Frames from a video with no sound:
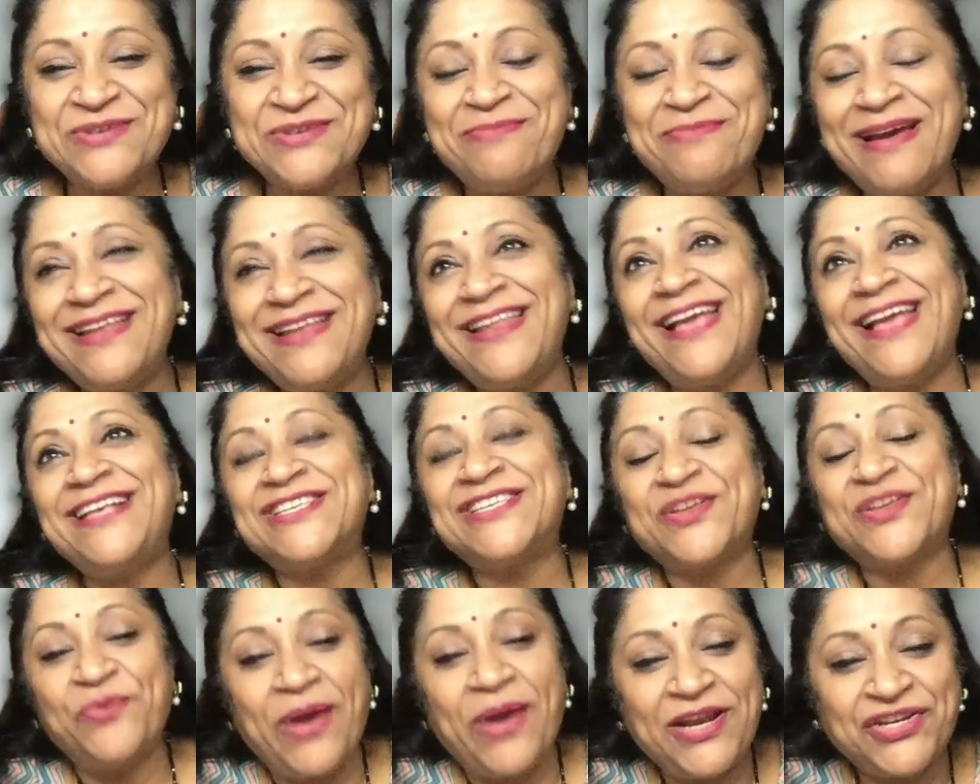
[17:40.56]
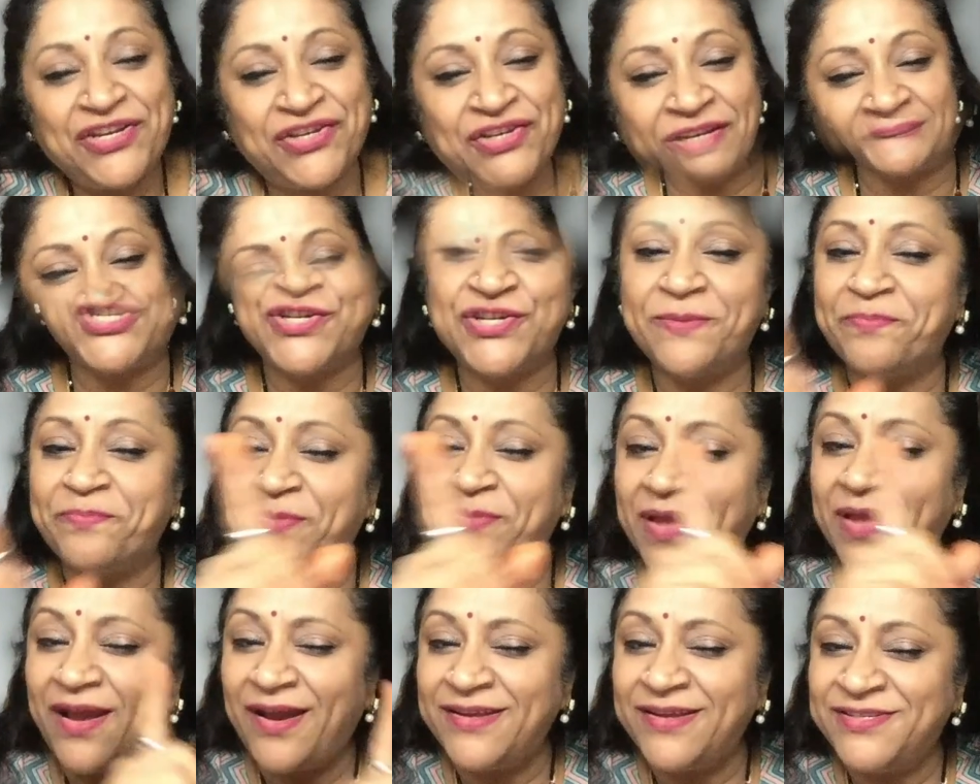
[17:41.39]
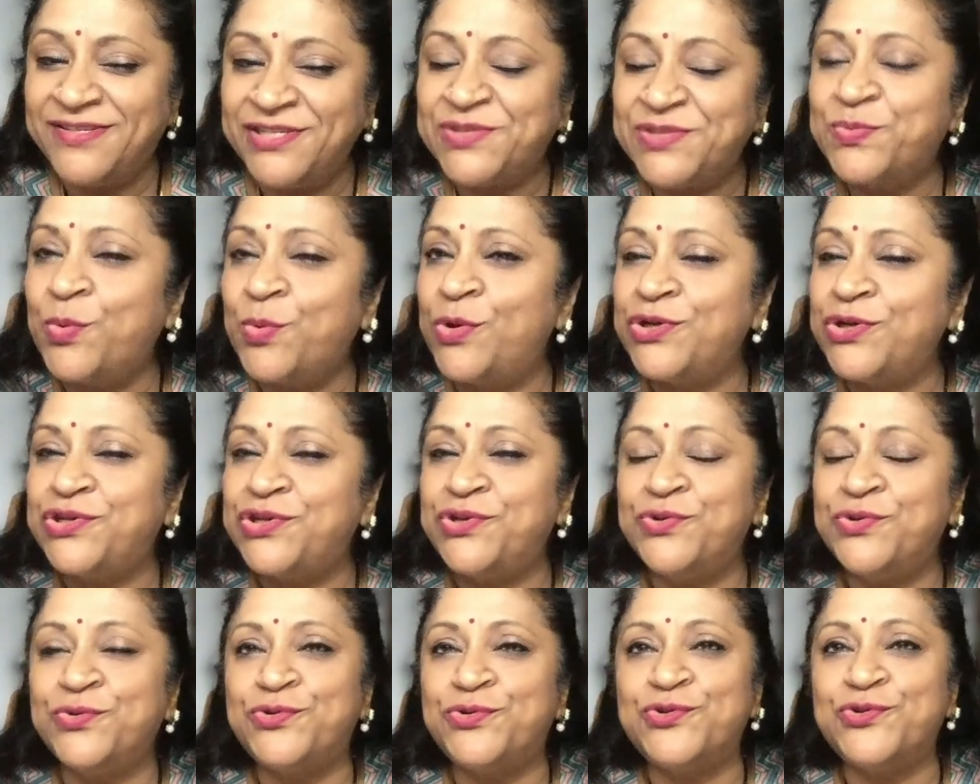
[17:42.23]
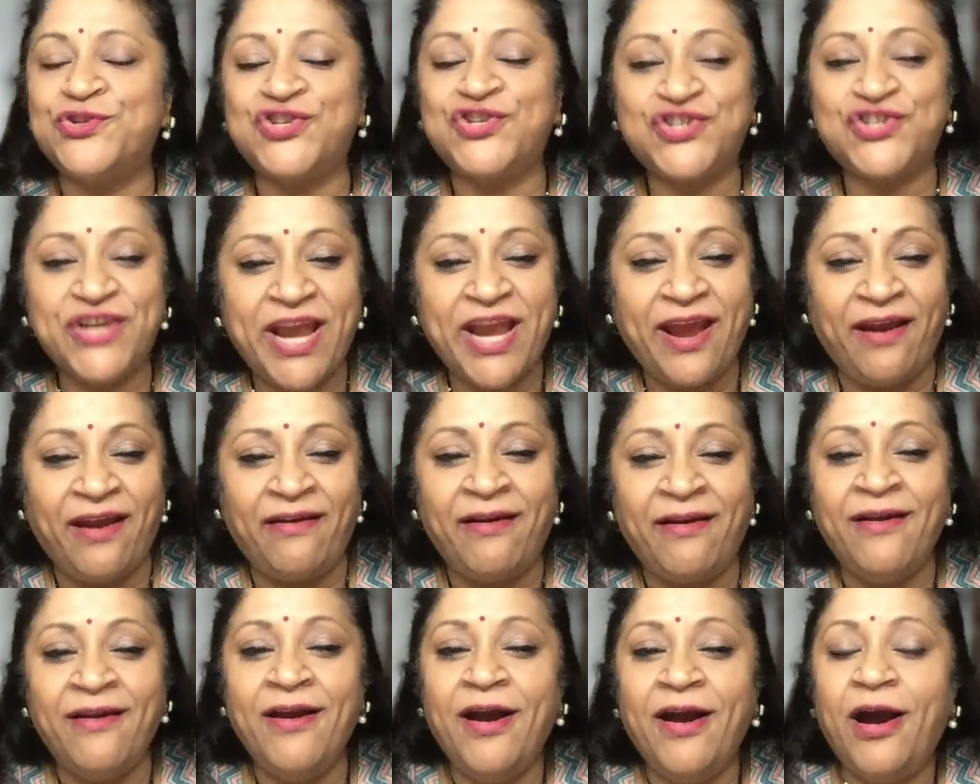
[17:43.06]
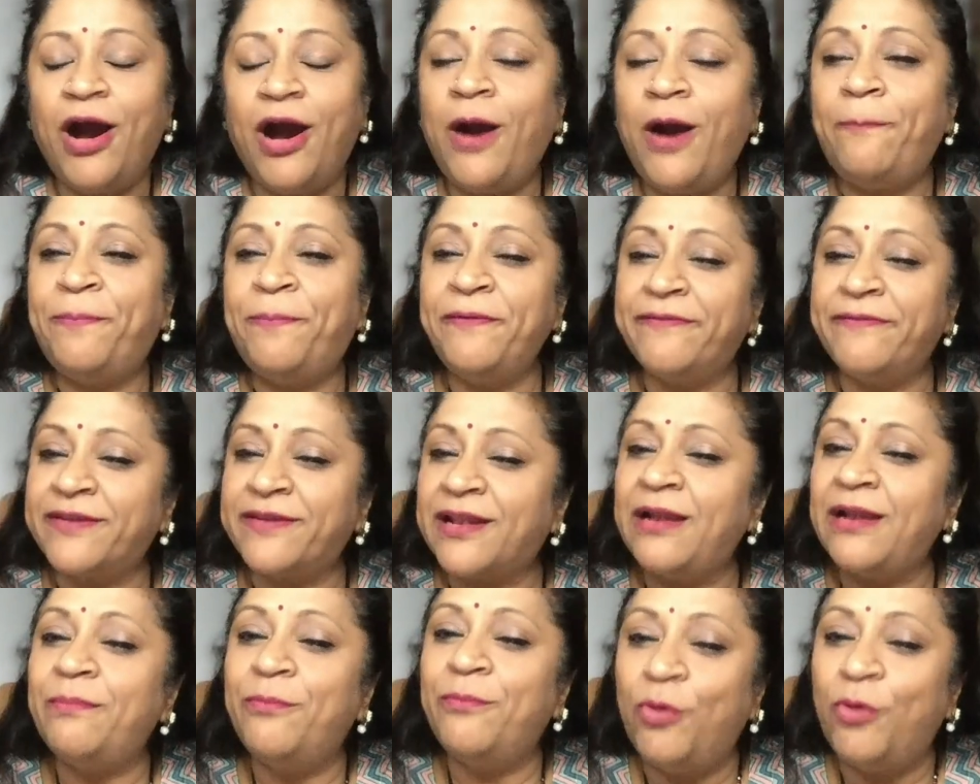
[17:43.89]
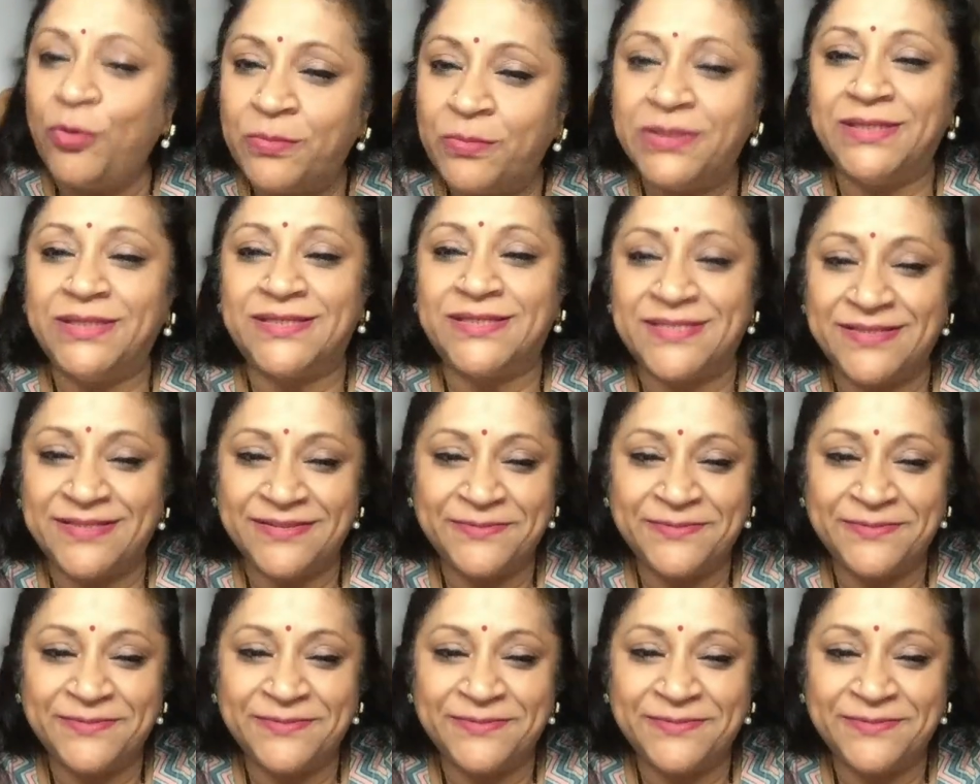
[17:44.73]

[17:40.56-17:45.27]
next question, I just want you to share a pivotal moment